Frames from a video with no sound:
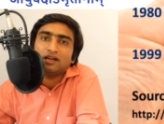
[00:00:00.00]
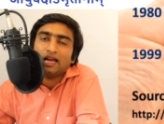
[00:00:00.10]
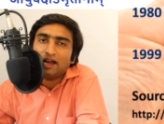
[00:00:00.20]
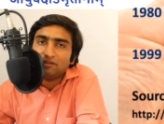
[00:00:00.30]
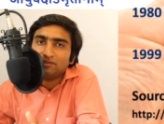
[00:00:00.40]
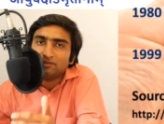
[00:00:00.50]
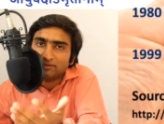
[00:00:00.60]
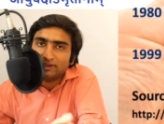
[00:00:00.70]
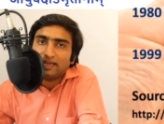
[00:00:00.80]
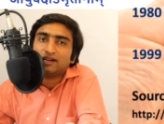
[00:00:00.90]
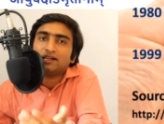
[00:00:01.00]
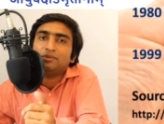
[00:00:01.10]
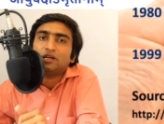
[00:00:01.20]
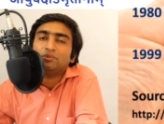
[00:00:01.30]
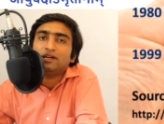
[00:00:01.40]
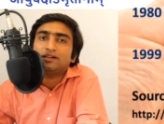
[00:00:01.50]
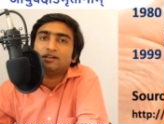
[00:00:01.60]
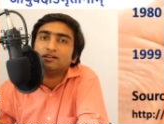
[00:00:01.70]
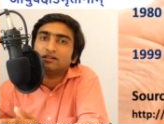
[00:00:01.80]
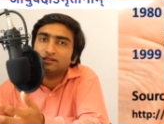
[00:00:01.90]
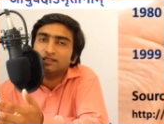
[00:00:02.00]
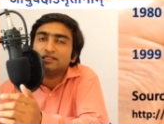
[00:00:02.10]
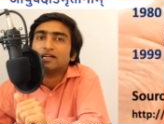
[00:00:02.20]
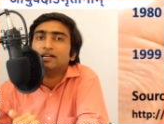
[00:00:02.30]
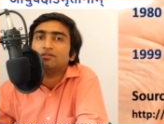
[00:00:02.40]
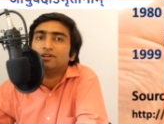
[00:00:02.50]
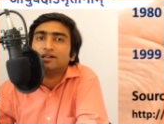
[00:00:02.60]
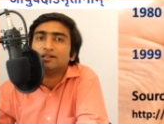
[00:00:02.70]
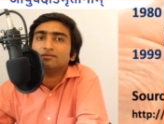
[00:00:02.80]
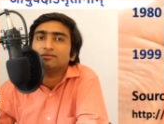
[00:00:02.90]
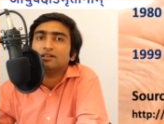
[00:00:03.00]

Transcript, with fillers: have directly manipulated these kind of data